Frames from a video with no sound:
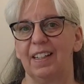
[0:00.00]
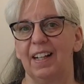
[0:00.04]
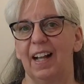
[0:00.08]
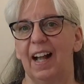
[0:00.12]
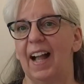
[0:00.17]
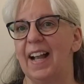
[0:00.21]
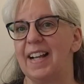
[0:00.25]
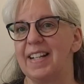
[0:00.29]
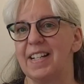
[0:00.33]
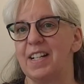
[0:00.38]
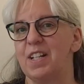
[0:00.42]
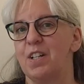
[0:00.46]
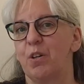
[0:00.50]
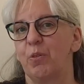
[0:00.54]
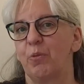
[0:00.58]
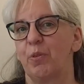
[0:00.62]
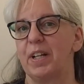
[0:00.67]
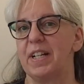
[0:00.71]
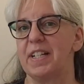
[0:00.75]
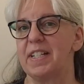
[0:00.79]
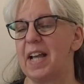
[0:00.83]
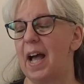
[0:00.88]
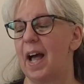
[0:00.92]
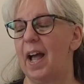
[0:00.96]
I didn't
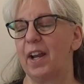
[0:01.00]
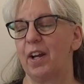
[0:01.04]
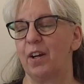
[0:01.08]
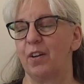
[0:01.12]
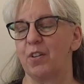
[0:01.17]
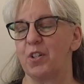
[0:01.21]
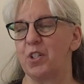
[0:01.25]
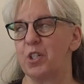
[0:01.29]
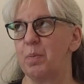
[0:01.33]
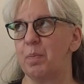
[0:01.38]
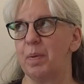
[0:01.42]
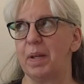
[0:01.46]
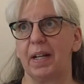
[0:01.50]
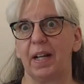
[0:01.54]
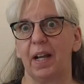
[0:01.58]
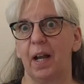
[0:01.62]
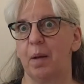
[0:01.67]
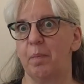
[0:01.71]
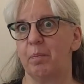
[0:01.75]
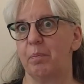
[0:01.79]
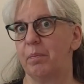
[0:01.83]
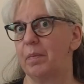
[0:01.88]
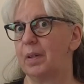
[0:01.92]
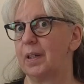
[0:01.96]
retire to
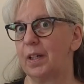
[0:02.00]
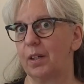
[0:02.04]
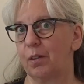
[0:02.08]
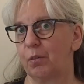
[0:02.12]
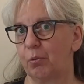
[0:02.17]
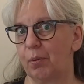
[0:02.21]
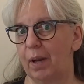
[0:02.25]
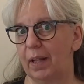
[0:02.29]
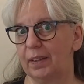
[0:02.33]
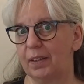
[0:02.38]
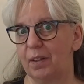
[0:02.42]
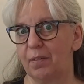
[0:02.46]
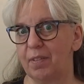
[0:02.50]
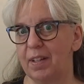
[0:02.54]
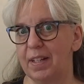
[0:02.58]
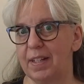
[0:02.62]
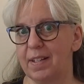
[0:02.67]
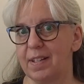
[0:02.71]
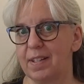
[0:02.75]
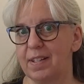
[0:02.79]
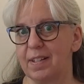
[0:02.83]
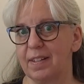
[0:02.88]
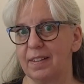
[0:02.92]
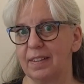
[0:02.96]
become
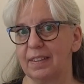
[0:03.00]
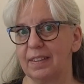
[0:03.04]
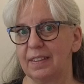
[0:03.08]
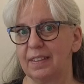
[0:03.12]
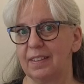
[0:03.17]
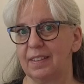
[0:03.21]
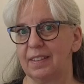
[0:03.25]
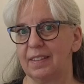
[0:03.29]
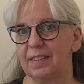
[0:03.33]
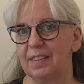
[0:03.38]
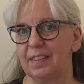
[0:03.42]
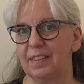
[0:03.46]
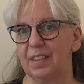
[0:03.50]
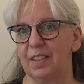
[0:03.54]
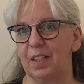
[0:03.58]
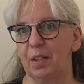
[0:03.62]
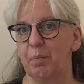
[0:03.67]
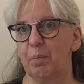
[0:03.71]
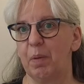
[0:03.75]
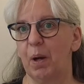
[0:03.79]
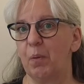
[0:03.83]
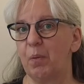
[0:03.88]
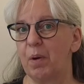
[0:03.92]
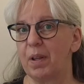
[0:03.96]
irrelevant,
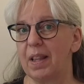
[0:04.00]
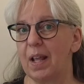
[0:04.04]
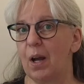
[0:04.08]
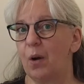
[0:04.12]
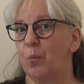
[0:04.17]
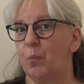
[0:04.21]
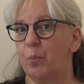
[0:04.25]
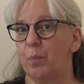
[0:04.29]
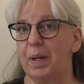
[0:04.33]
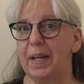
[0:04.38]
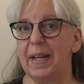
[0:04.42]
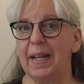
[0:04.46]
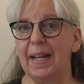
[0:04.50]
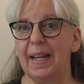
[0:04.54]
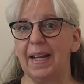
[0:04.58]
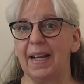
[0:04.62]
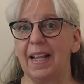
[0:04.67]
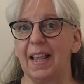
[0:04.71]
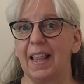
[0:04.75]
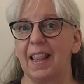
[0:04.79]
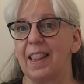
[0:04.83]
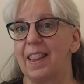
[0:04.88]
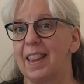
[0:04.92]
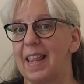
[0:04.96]
but without
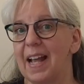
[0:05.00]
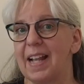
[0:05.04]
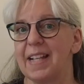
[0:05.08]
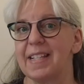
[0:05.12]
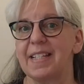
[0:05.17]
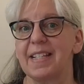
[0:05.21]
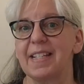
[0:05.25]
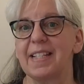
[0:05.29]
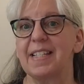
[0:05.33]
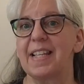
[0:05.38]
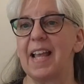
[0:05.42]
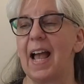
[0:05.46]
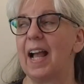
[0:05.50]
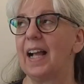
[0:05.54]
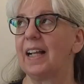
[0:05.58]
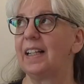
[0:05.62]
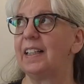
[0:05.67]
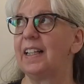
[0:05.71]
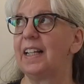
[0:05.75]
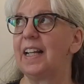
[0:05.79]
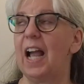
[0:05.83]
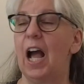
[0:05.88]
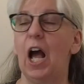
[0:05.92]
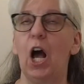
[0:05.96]
meaning, that's
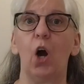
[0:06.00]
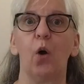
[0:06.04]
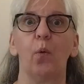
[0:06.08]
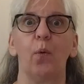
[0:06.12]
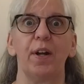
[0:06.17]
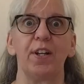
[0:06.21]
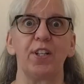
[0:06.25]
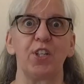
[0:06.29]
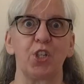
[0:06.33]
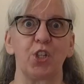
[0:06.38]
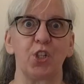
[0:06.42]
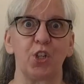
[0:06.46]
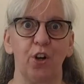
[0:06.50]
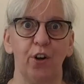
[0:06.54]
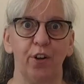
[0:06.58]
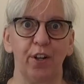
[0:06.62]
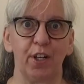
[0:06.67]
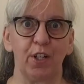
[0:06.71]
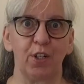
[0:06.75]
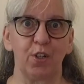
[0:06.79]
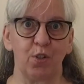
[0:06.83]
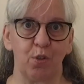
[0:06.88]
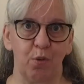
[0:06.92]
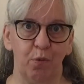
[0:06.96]
exactly how I
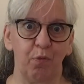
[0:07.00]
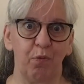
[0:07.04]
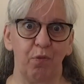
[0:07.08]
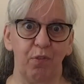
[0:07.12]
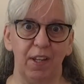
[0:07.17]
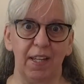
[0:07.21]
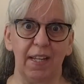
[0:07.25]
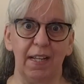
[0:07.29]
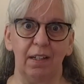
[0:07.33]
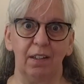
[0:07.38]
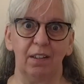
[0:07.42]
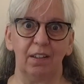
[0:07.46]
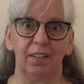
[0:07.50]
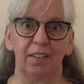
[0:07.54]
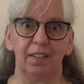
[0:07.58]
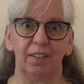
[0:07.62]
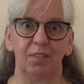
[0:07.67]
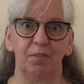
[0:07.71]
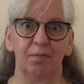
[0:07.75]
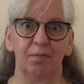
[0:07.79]
started to feel.